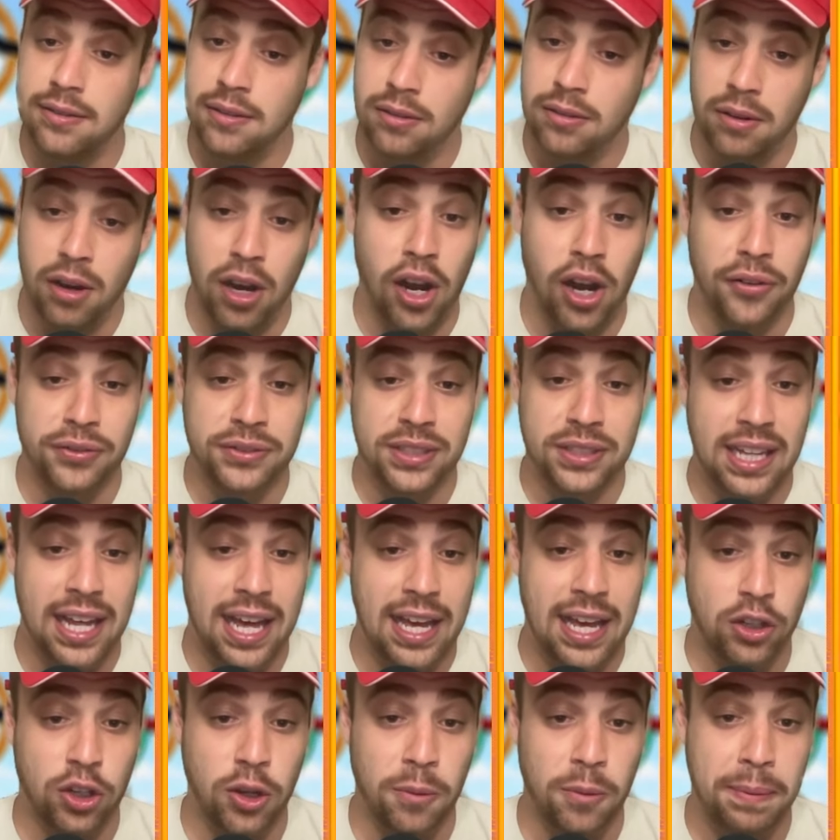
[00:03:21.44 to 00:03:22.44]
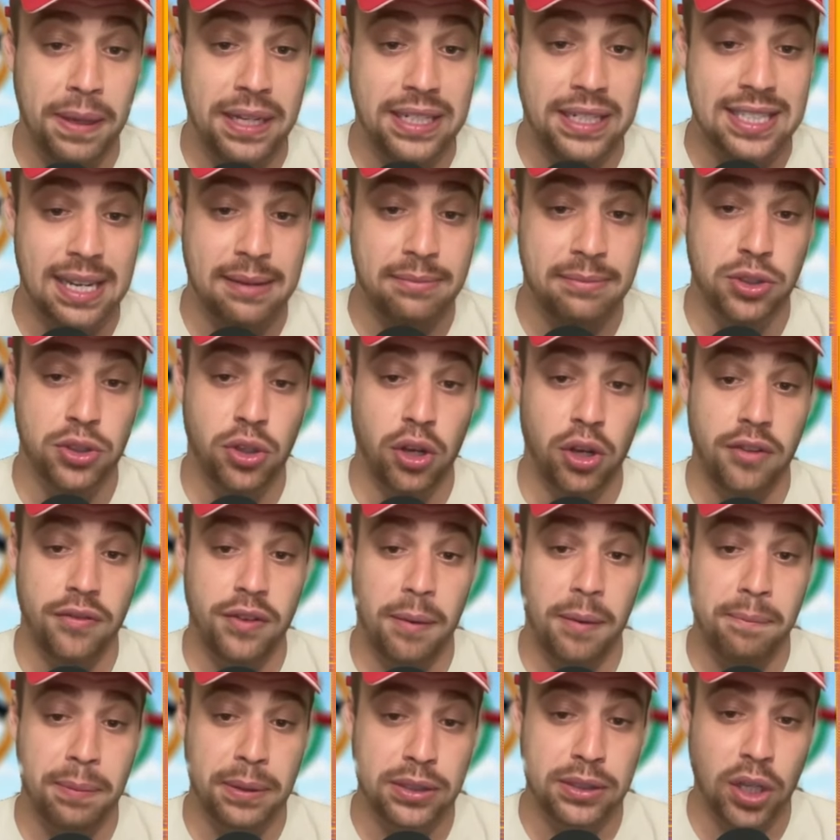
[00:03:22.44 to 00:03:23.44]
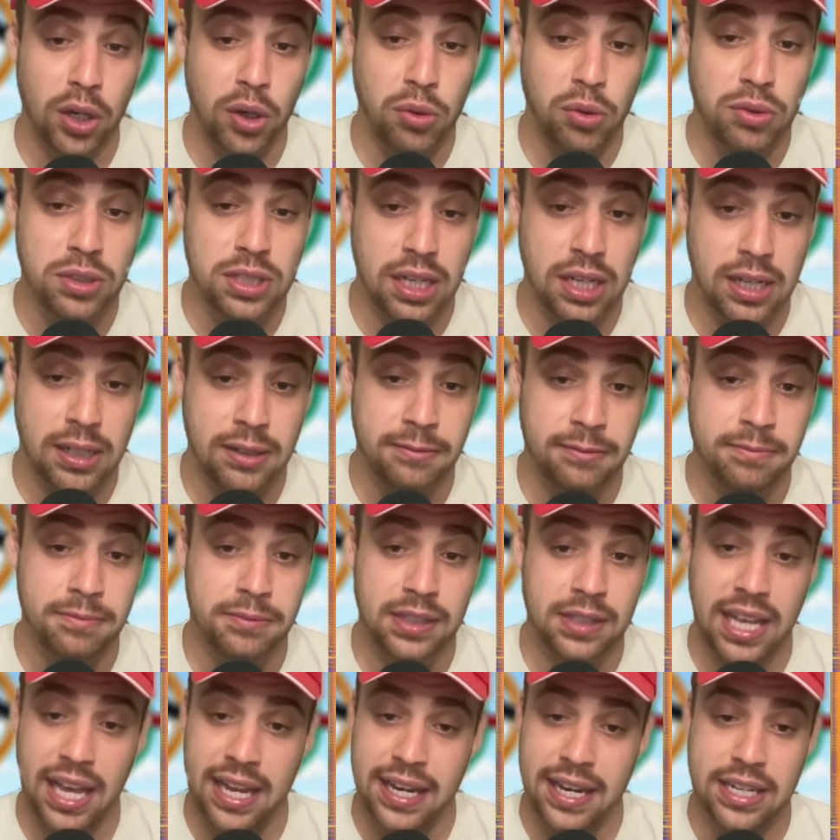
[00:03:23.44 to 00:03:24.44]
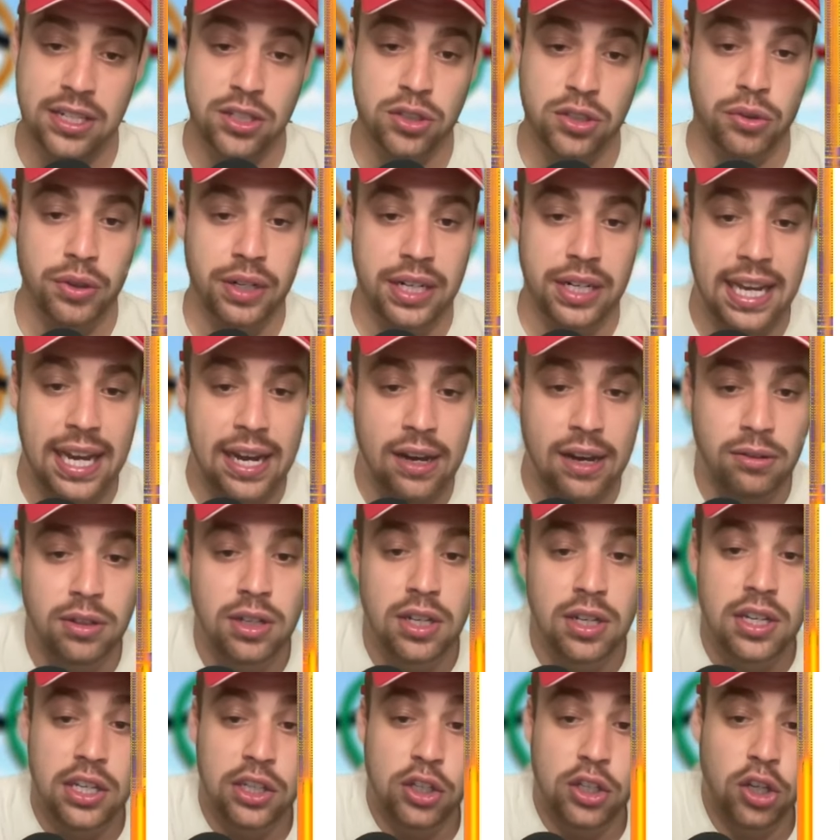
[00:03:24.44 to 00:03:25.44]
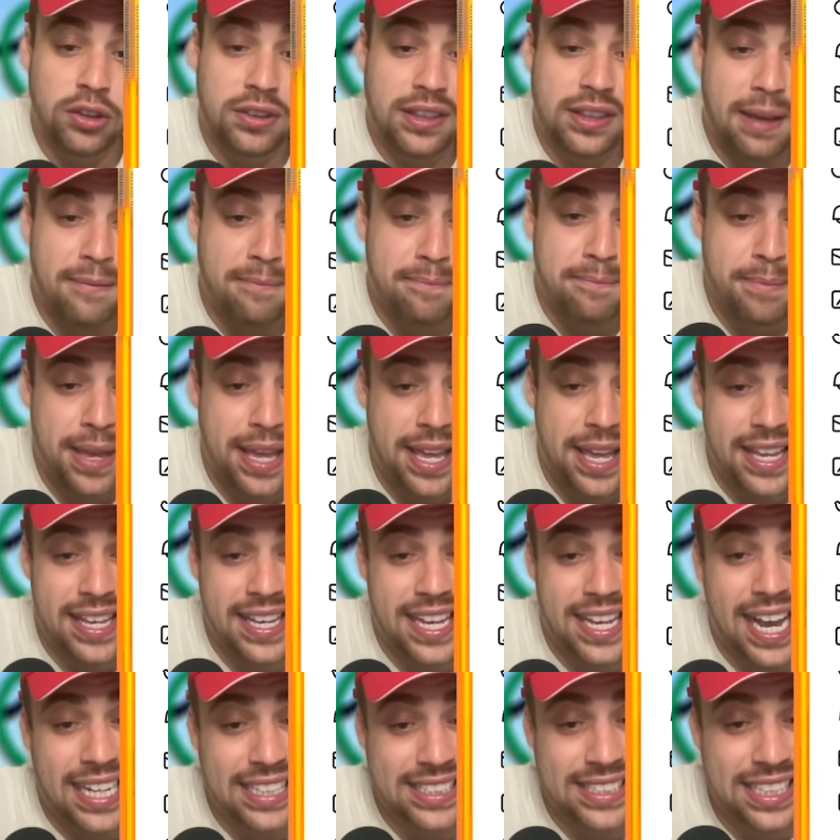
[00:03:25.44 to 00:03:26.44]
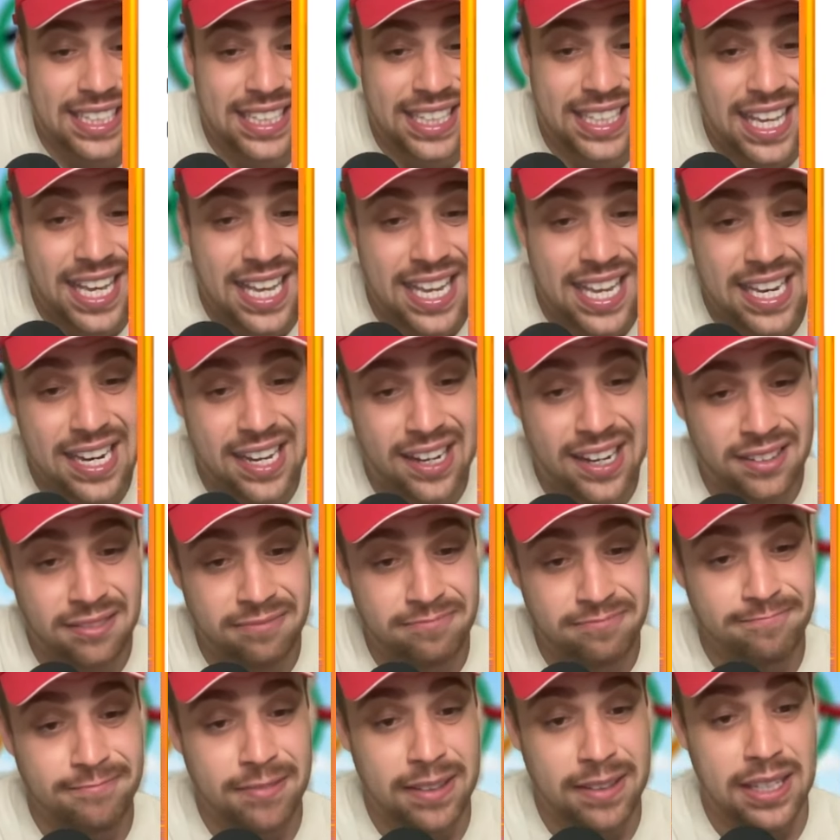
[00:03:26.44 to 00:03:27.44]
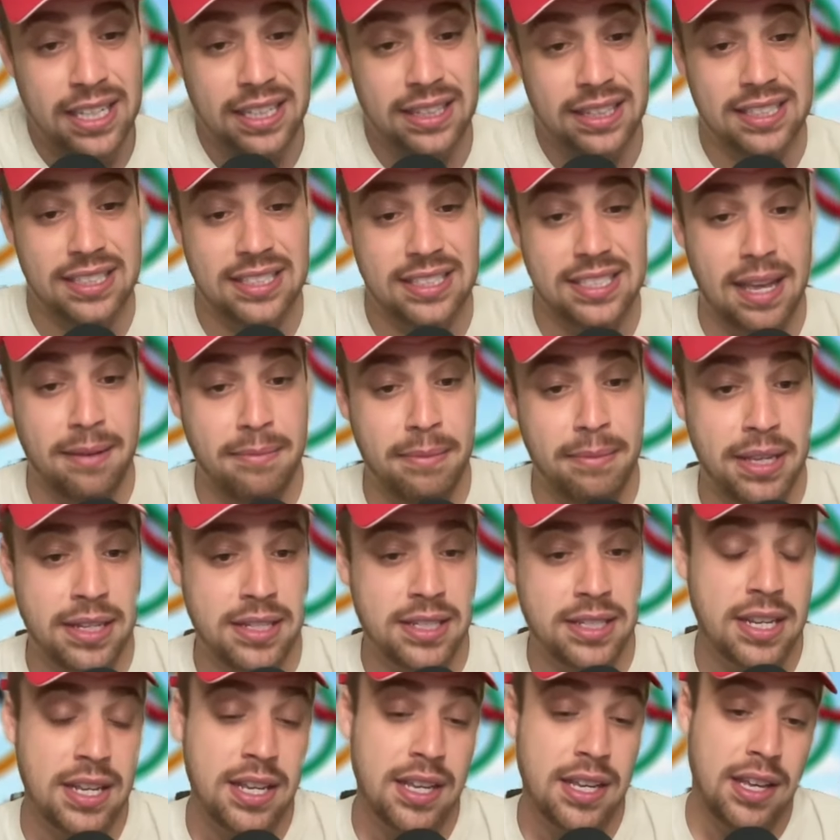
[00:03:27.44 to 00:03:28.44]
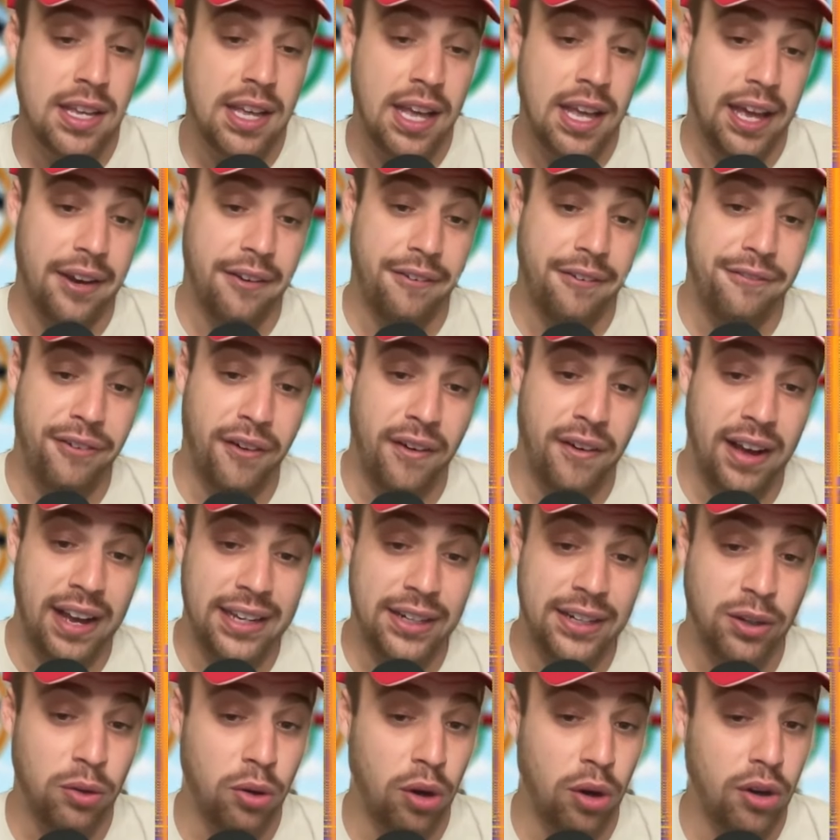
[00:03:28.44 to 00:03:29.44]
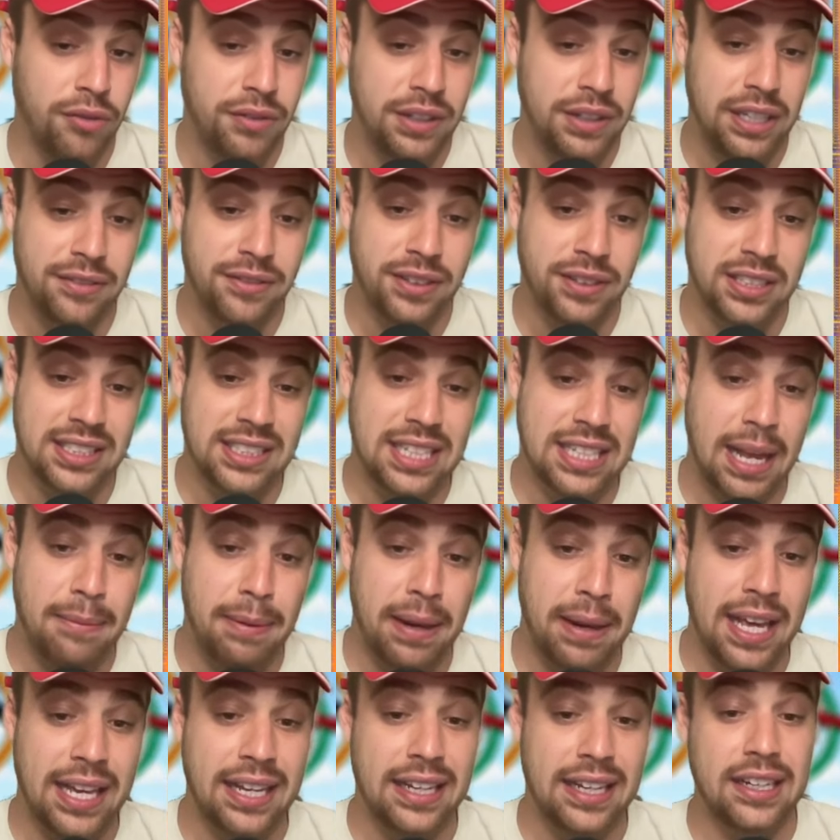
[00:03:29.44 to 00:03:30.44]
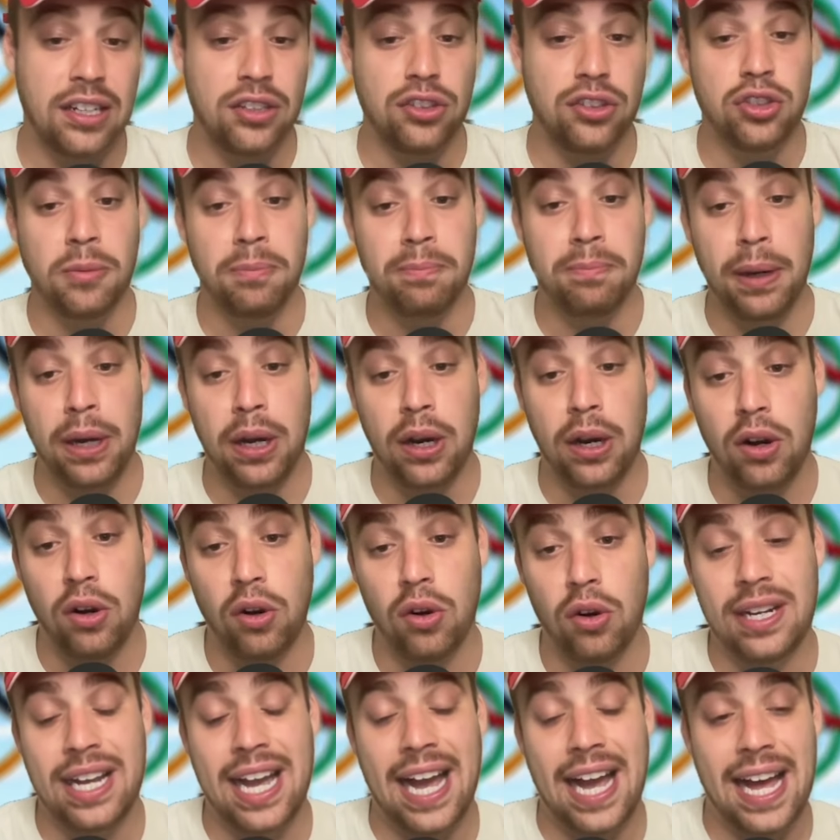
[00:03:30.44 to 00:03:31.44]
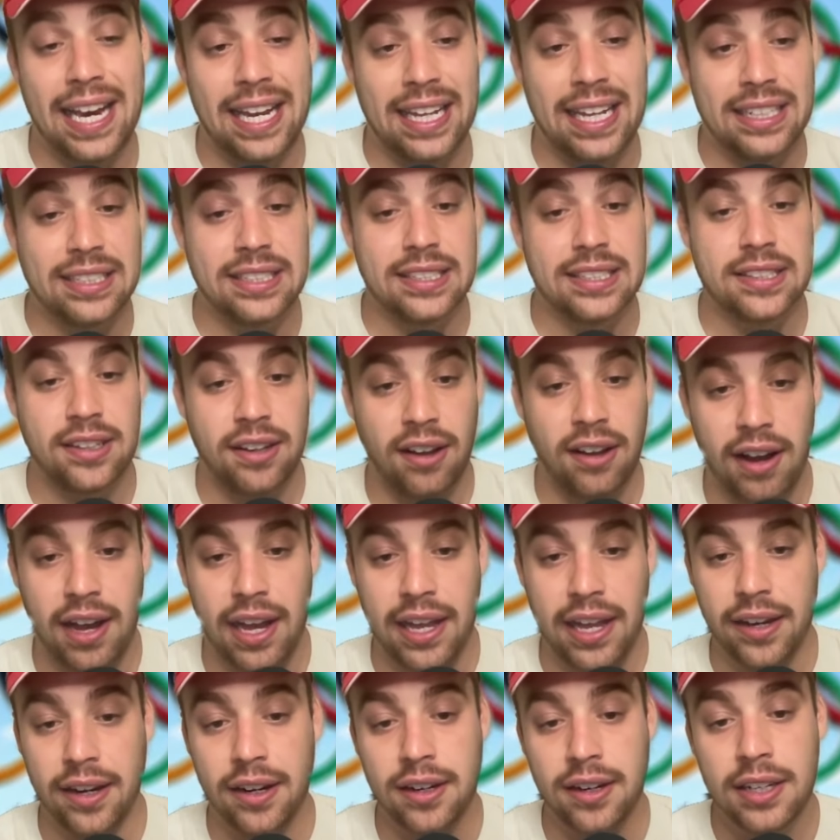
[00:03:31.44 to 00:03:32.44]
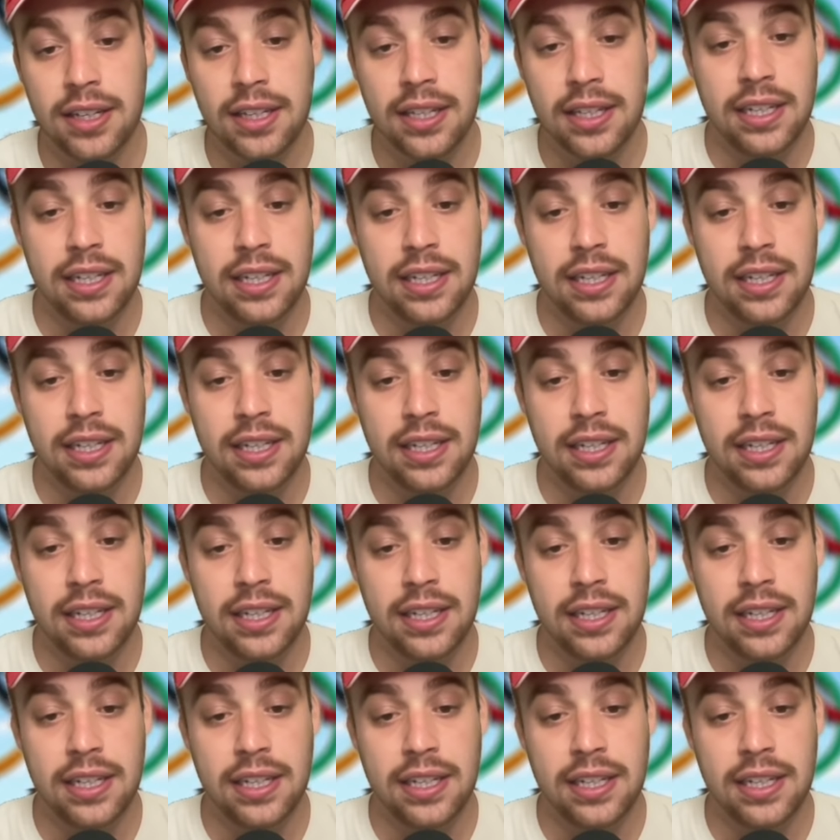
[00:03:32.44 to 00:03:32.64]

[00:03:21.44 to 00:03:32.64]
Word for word: After that, could be Samsonova, Badosa. Kenin's already out. Could then be Kasatkina in the semis. And a final of either Sabalenka, Jabeur, or Kalinskaya.